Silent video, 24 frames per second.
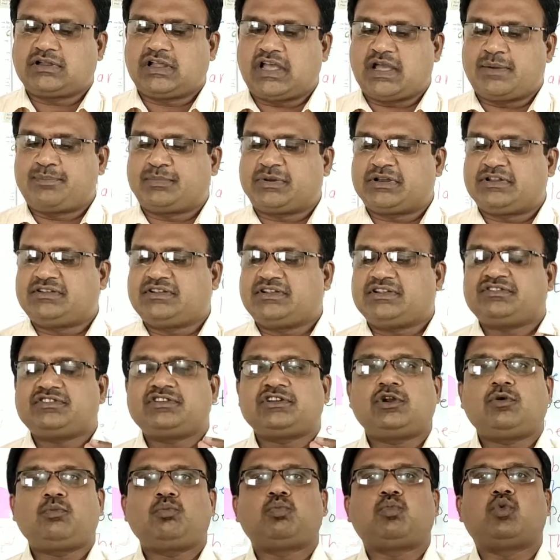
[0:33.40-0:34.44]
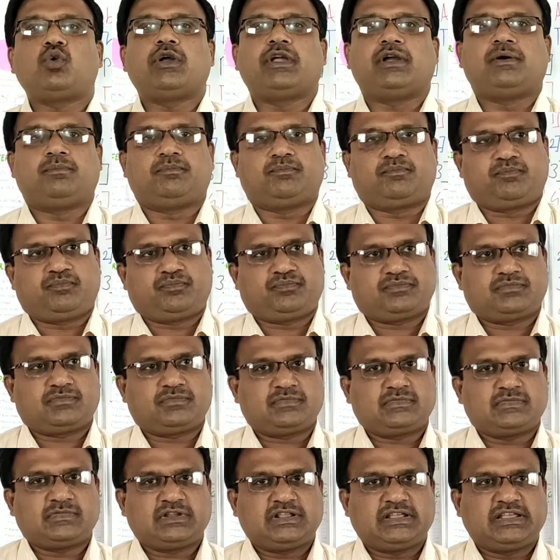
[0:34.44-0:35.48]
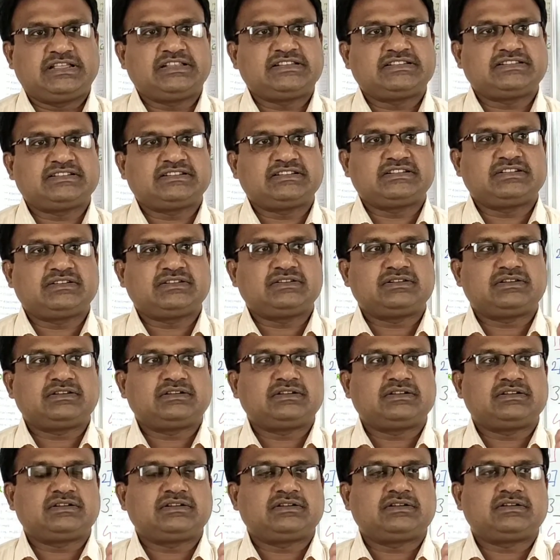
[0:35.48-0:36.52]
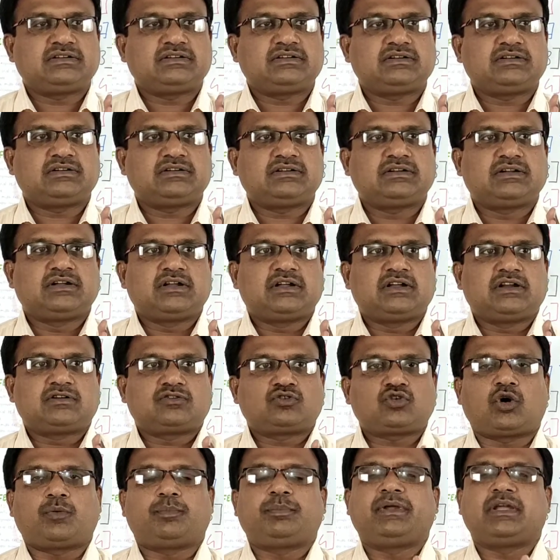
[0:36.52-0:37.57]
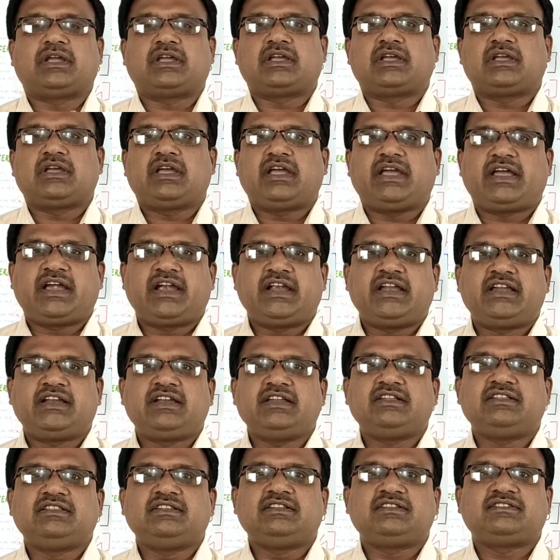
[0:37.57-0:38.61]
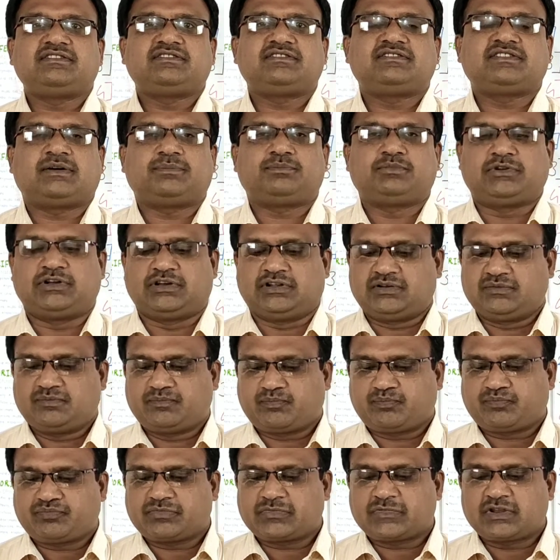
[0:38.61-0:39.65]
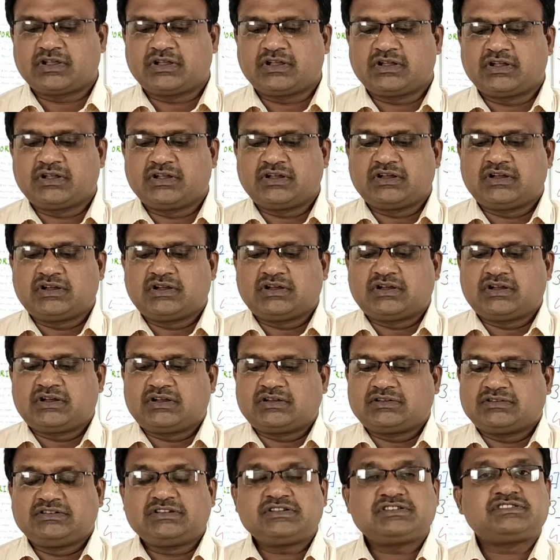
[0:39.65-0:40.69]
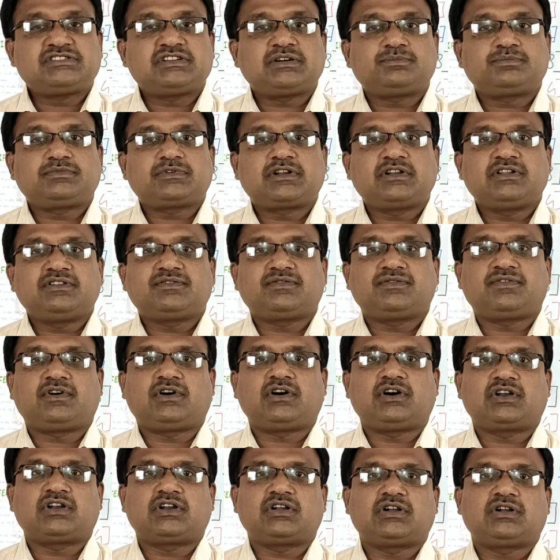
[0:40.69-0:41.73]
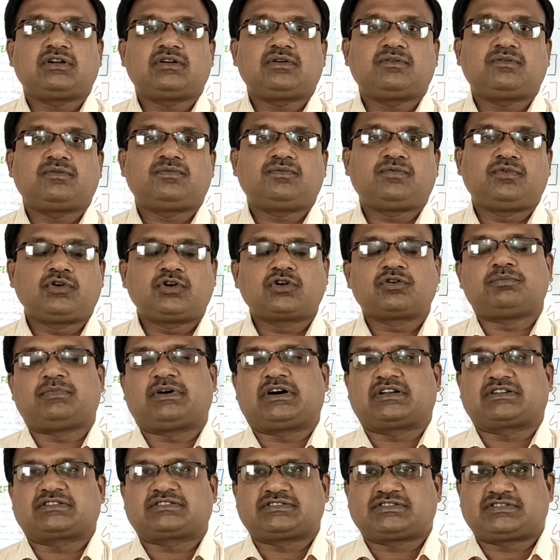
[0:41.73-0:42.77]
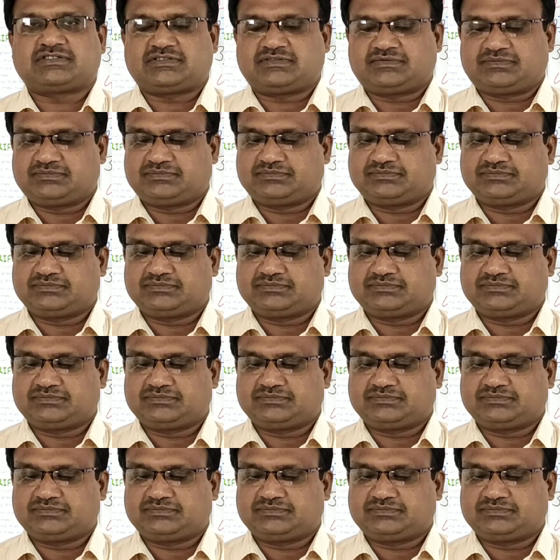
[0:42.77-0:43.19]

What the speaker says: appreciation of poem is a topic added in this chapter. This chapter is for 4 marks.